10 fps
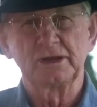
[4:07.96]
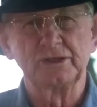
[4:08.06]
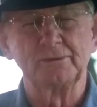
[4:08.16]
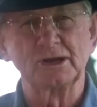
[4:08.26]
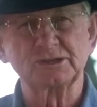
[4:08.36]

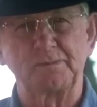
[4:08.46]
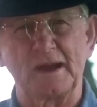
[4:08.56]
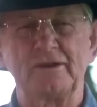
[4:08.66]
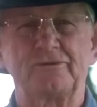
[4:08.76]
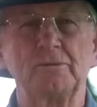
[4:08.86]
the most
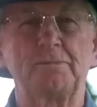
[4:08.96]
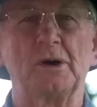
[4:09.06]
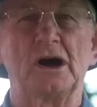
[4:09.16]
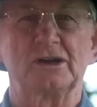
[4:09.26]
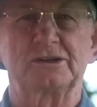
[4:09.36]
painful
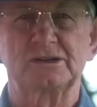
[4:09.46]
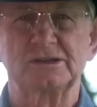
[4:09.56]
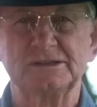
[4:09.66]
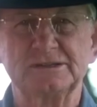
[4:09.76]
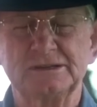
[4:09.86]
part
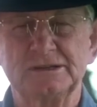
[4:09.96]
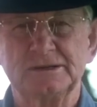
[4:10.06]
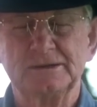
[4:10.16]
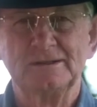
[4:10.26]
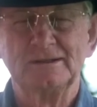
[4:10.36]

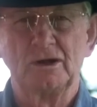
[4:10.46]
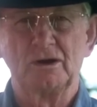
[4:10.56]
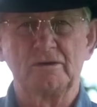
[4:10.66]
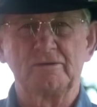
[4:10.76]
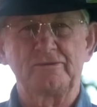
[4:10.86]

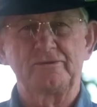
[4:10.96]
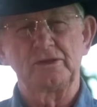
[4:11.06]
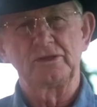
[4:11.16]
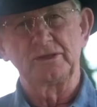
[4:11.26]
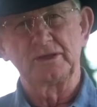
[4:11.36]
of
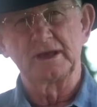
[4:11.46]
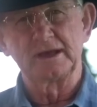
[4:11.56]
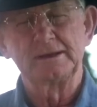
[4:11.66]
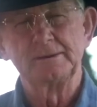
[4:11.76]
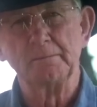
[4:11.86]

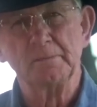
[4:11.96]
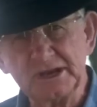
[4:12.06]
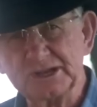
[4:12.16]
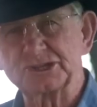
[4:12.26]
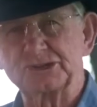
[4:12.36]
the
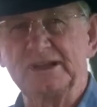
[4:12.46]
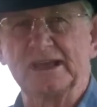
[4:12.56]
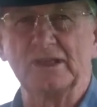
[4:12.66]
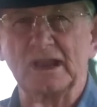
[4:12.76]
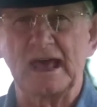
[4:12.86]
ministry
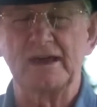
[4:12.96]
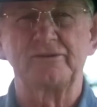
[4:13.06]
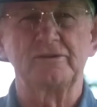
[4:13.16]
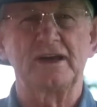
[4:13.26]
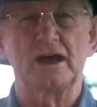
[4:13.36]
and the life
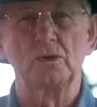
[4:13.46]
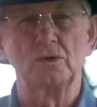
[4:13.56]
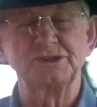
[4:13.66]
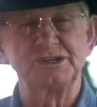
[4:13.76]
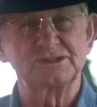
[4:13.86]
of our
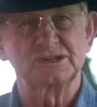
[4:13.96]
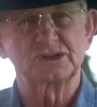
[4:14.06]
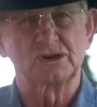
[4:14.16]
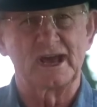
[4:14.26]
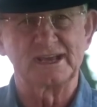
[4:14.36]
Lord Jesus
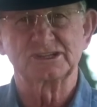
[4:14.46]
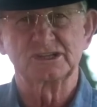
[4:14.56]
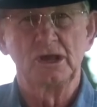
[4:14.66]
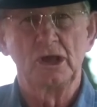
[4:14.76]
Christ,